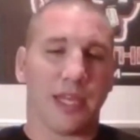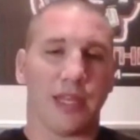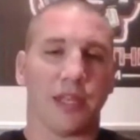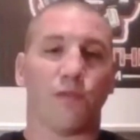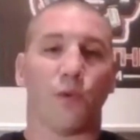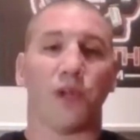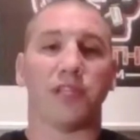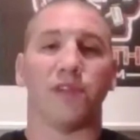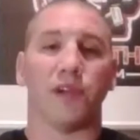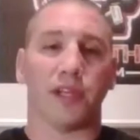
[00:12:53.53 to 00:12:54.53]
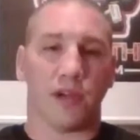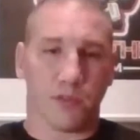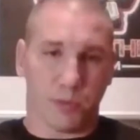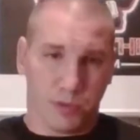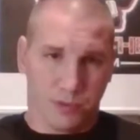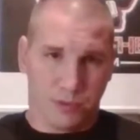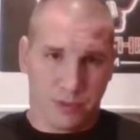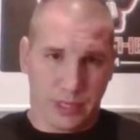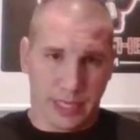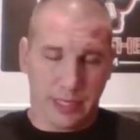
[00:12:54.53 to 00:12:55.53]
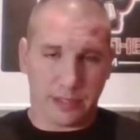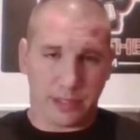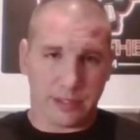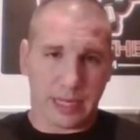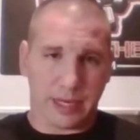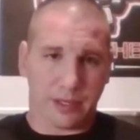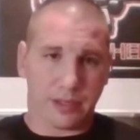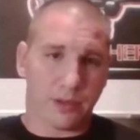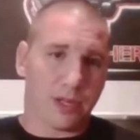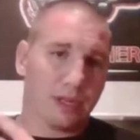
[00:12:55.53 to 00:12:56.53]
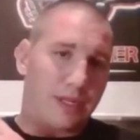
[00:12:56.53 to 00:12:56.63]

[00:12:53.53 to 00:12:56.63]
And therefore, it is very comfortable. Okay, it's not gonna